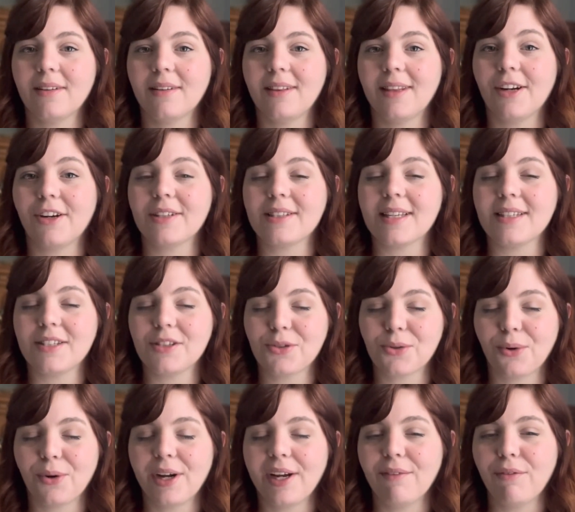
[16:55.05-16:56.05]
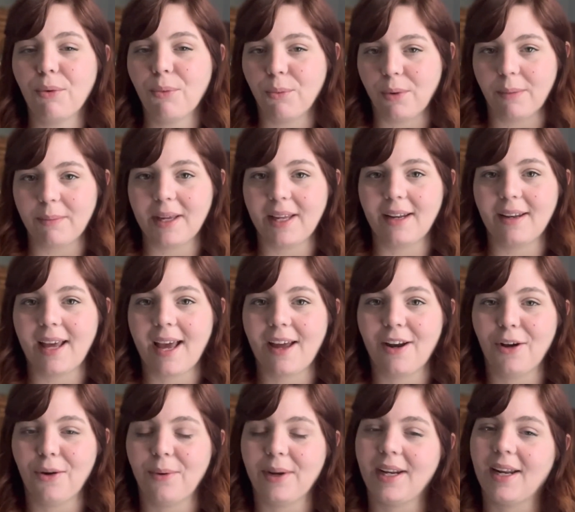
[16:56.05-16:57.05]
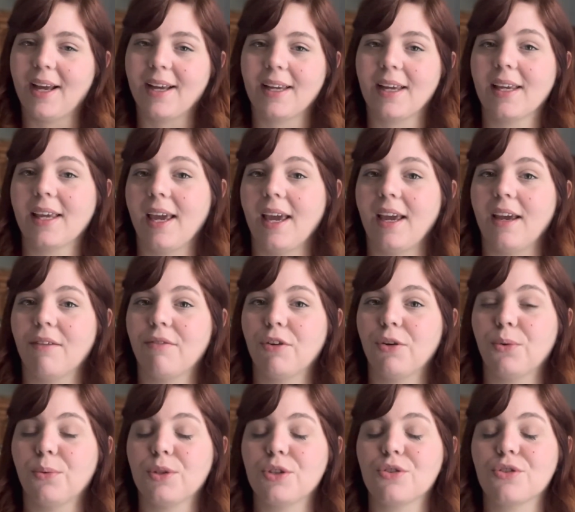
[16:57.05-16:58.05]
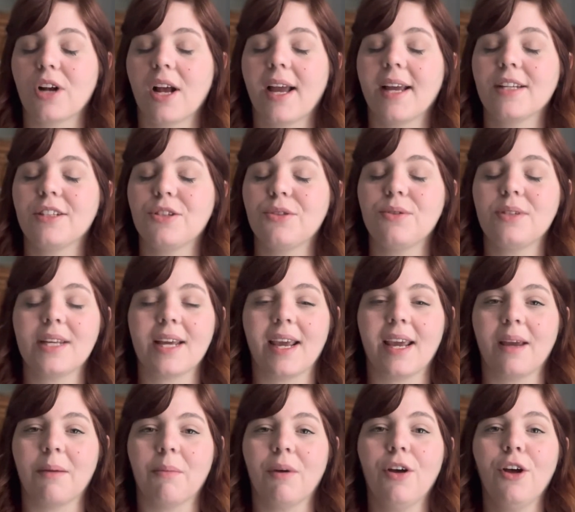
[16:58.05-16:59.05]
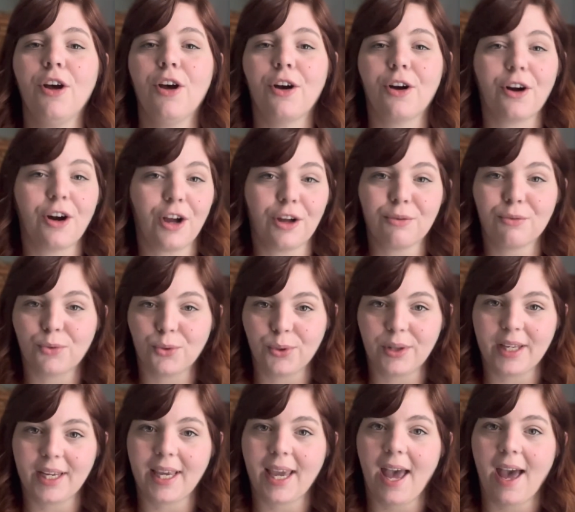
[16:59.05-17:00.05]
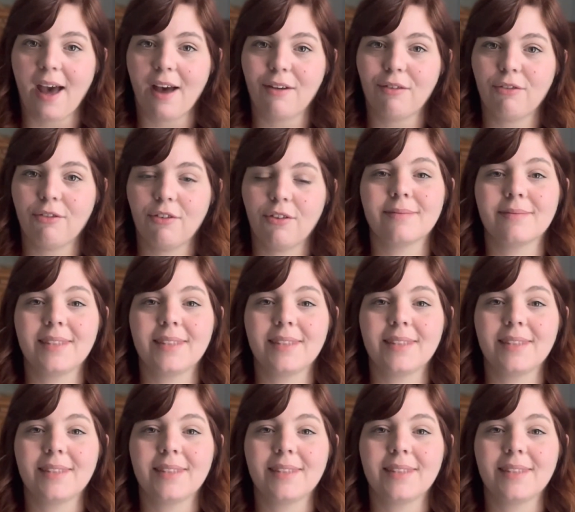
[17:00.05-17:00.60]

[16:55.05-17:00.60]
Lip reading: There is a story of a woman at Oi Nagit Cave who was trying to tame her unruly calf.